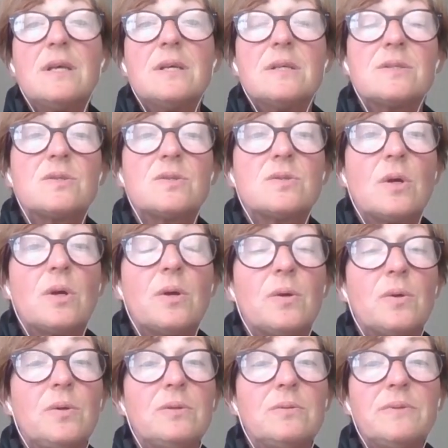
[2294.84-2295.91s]

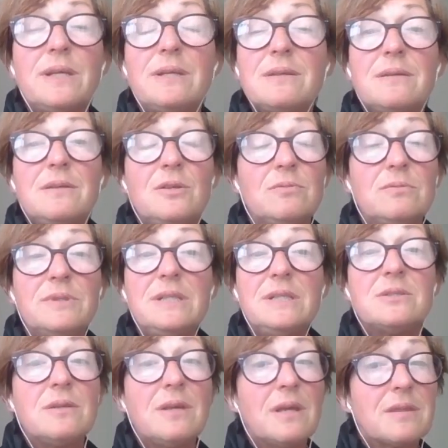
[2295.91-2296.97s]
So you'll need
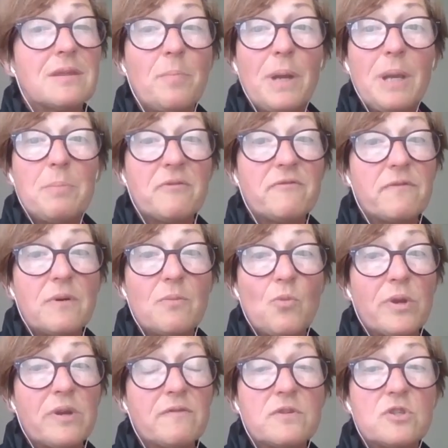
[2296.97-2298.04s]
to get the paper from one of